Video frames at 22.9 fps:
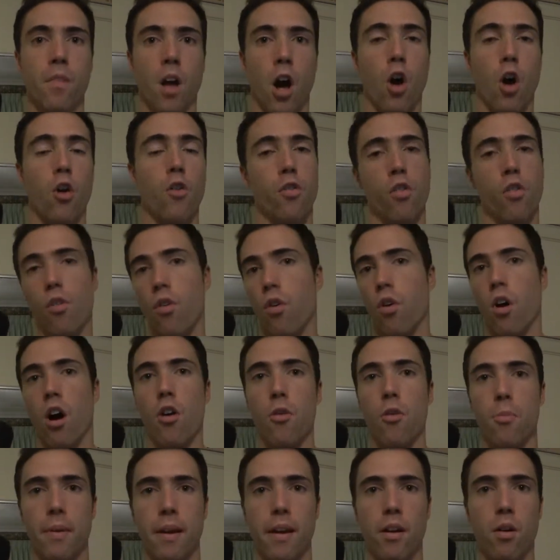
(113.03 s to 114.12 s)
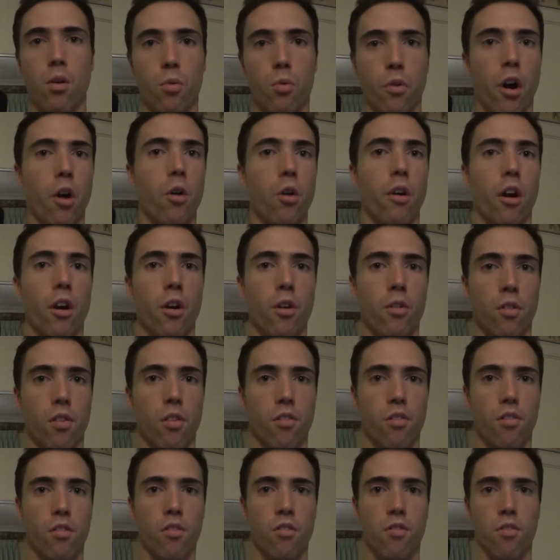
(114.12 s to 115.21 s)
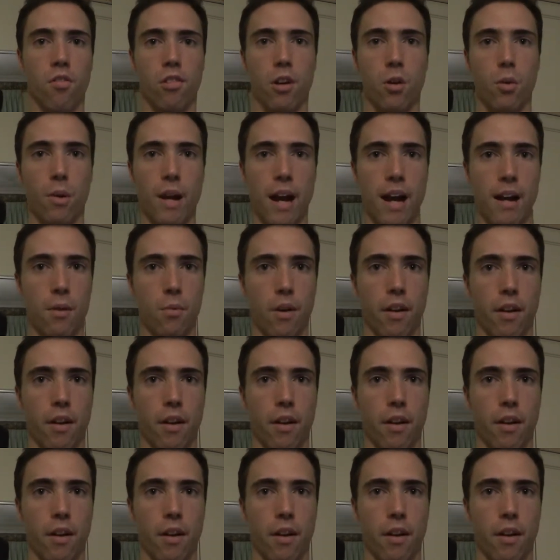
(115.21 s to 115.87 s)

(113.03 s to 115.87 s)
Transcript: oats or oatmeal, rolled oats, steel cut,